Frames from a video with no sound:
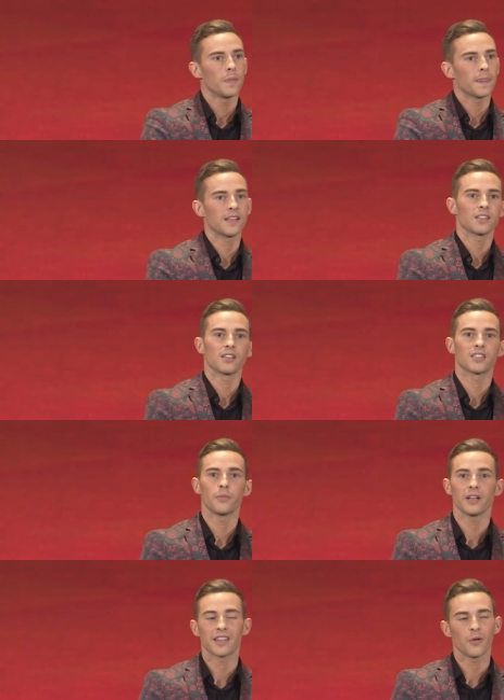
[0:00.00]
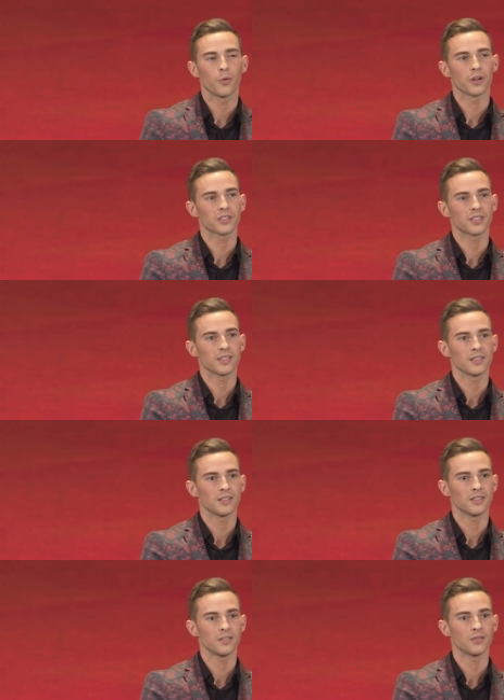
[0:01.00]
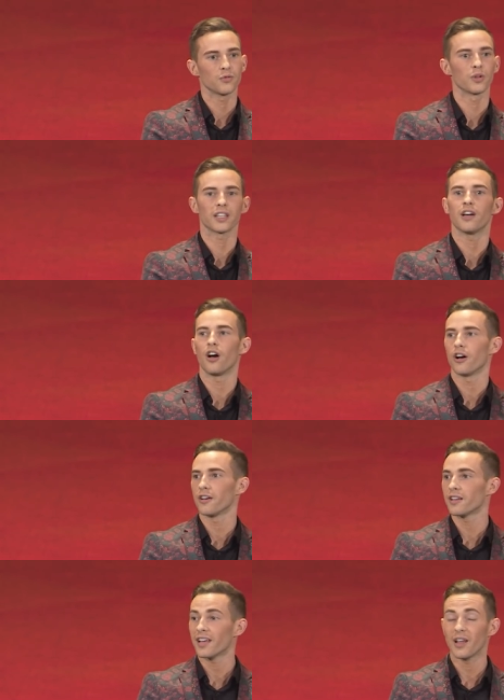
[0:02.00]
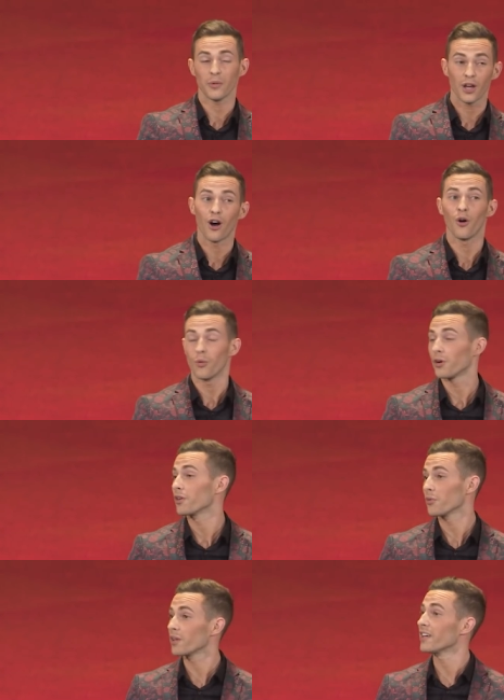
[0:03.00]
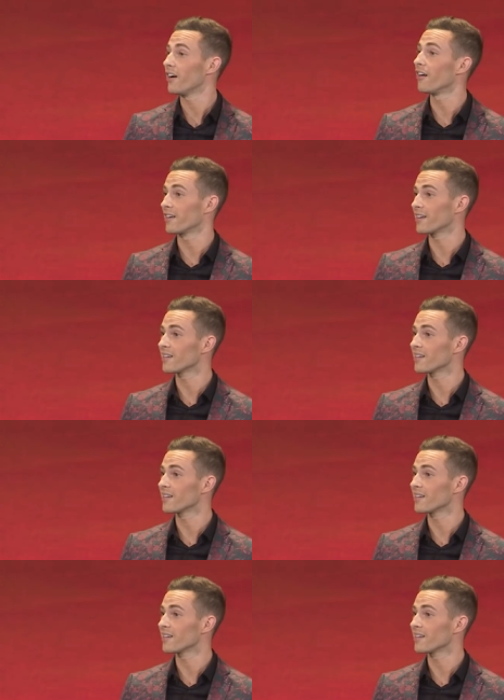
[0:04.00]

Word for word: They saw somebody that worked really hard, and we all work really hard.